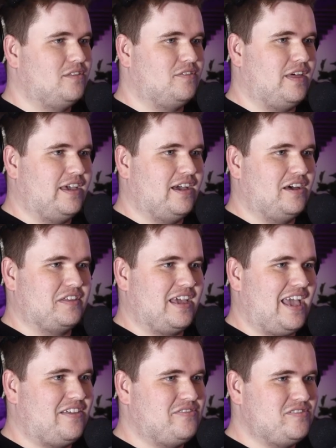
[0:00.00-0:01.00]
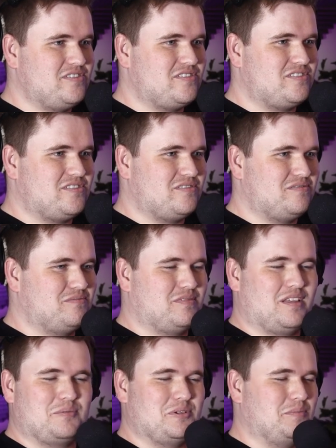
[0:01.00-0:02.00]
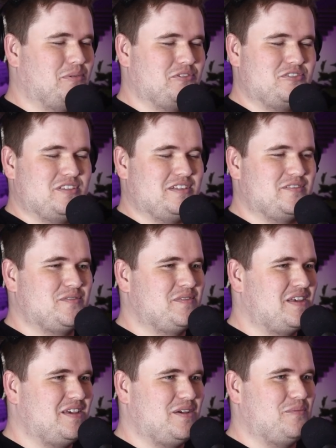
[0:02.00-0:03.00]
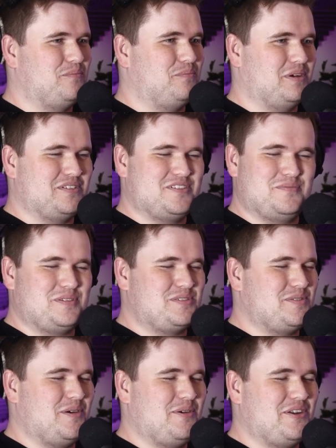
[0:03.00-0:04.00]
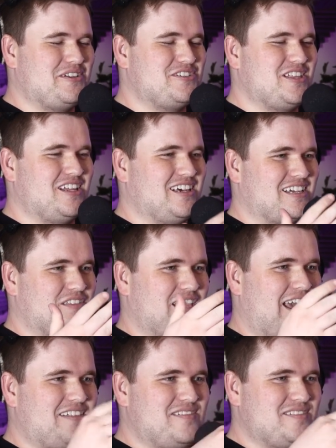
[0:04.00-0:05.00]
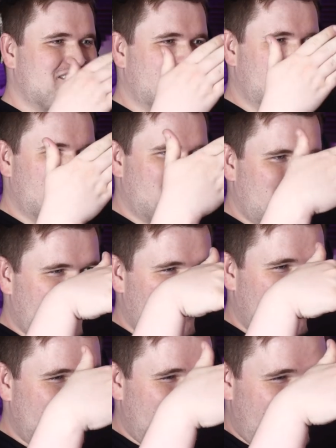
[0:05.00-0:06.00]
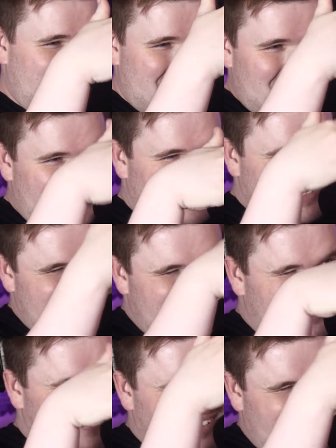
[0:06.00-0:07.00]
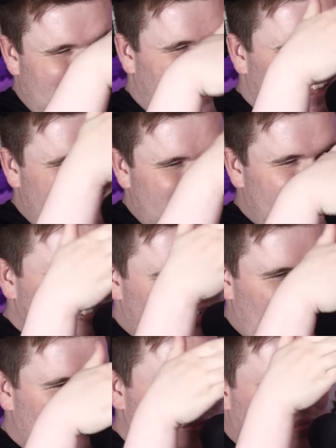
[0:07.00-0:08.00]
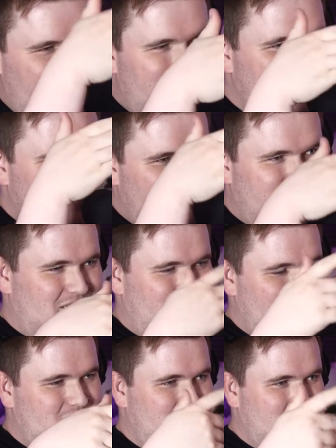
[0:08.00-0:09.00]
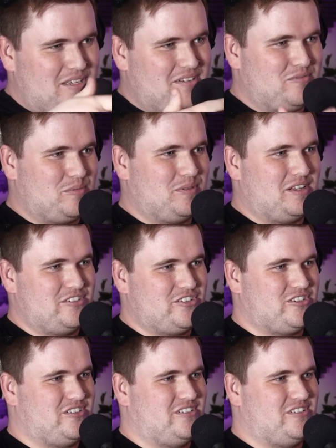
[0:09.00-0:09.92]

They are the ends. I'm going to butcher this, but to, to my knowledge, they're like the ends of the DNA that slowly get chopped away yeah. Every time they replenish.